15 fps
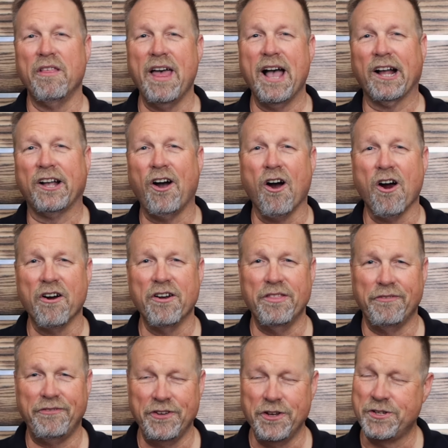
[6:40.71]
of that car in
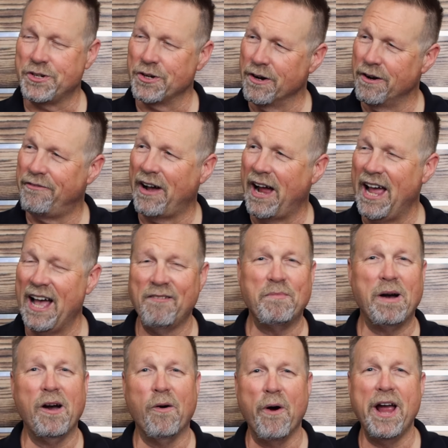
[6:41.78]
the future if I have
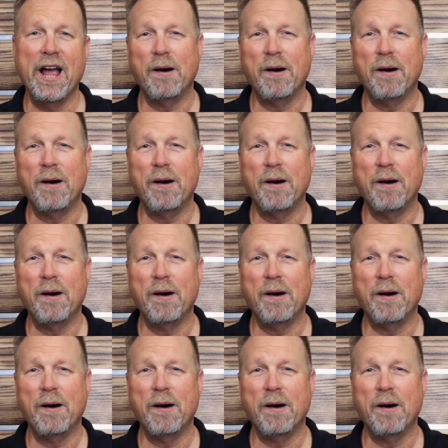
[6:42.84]
my way.